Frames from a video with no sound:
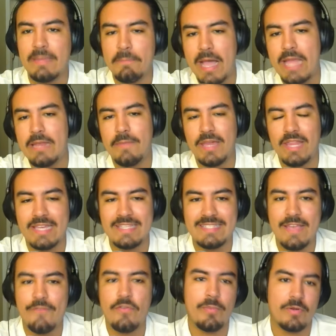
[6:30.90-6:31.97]
Biden by like
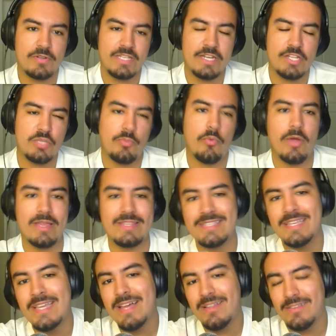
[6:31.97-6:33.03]
seven percentage points
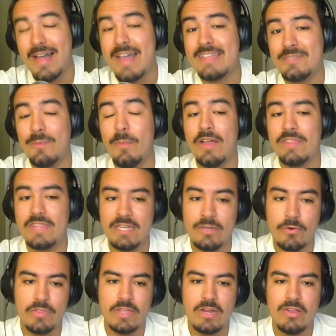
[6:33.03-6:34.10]
last month in
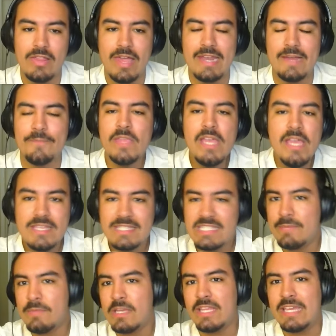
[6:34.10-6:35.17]
North Carolina.
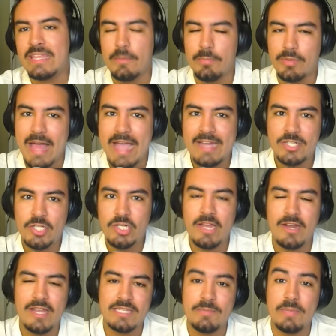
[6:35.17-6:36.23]
Seemingly, the black
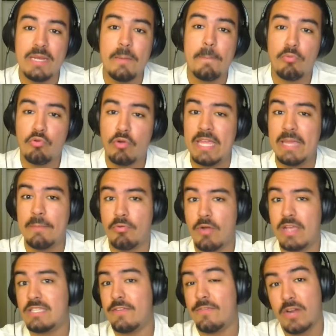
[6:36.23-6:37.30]
turnout has been pretty
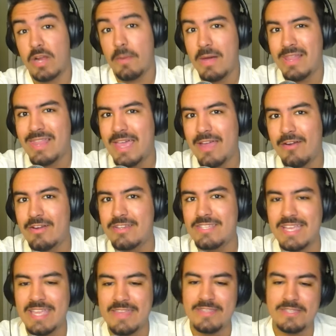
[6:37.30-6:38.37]
impressive for Kamala Harris.
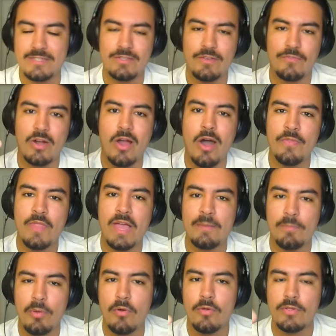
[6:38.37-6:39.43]
Again, this is over online
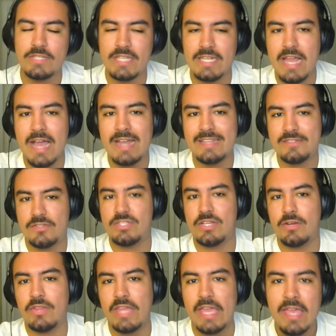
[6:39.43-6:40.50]
polls and not
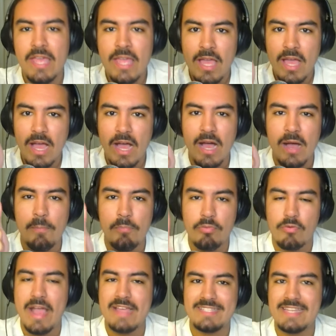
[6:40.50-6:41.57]
necessarily uh,
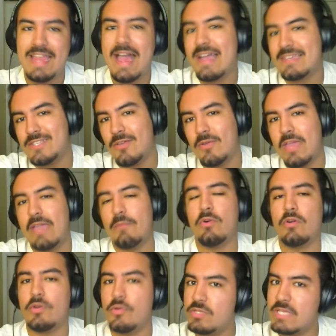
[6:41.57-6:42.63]
brass tacks. Okay,
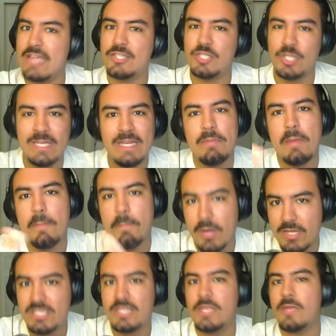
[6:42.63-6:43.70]
well, who's actually going to be
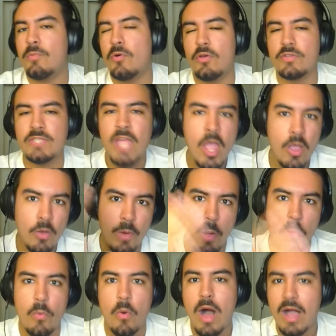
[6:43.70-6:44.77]
bust to the polls? Who will
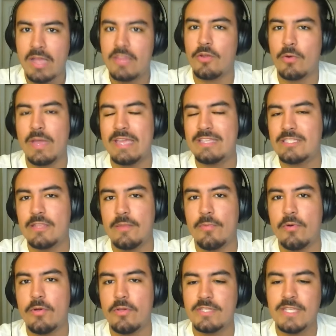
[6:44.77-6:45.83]
walk their way into the
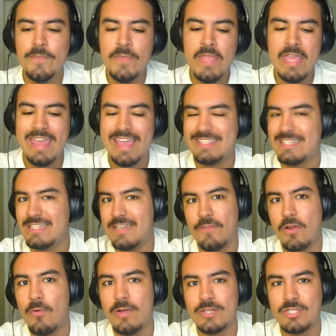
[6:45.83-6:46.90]
polls? It's a
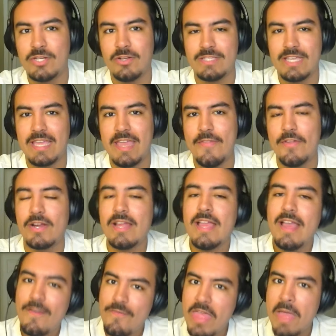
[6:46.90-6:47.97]
different question altogether.
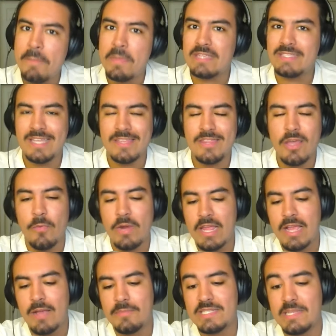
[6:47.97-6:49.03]
That being said, though, when it
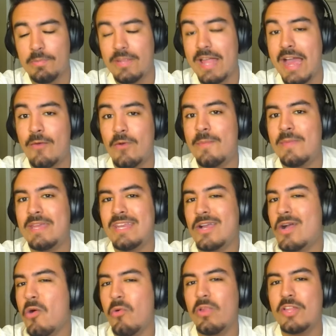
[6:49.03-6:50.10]
comes to black women, a
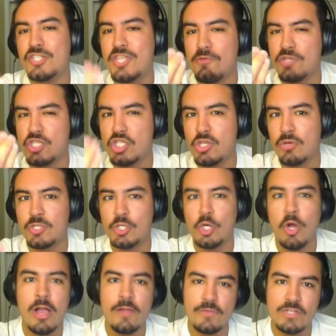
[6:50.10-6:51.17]
coalition that was so
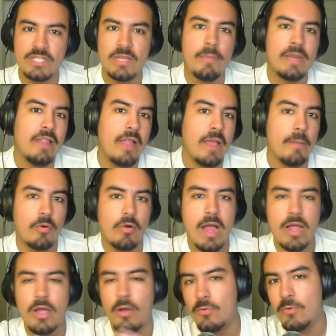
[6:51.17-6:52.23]
strong for somebody like like
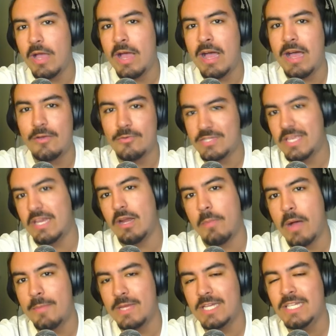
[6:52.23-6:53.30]
Barack uh, Hussein
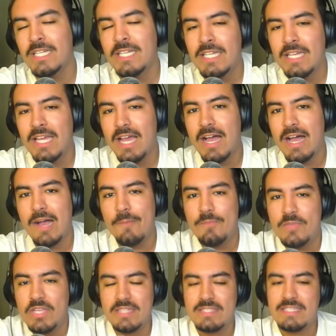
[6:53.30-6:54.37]
Obama, uh,
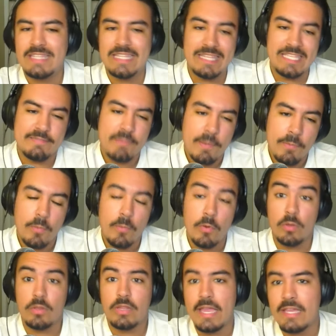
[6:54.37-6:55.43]
you can see that these people
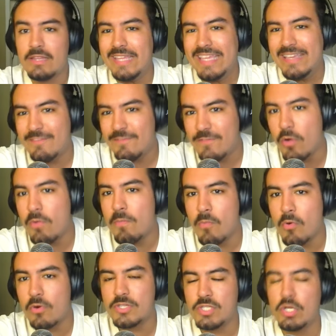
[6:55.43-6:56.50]
will likely vote
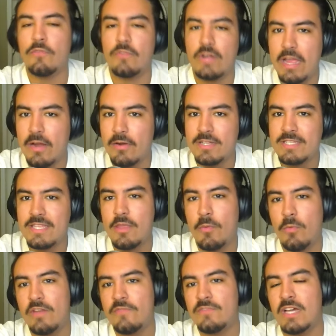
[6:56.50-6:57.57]
more so for Harris than they
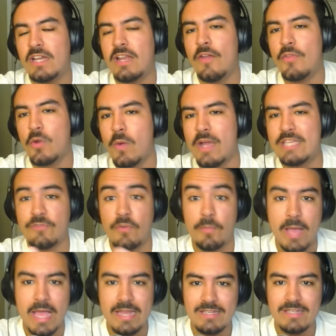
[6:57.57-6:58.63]
would have done otherwise for
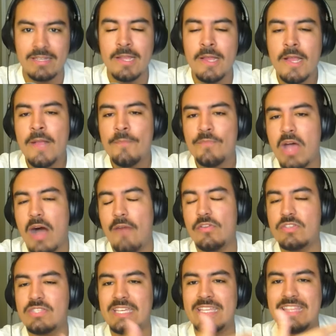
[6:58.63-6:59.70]
Biden.
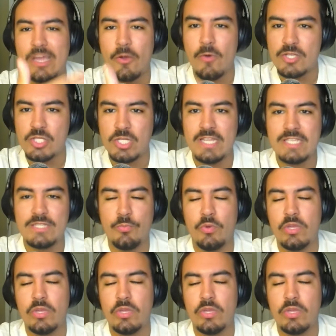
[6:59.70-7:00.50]
Obviously, the question is will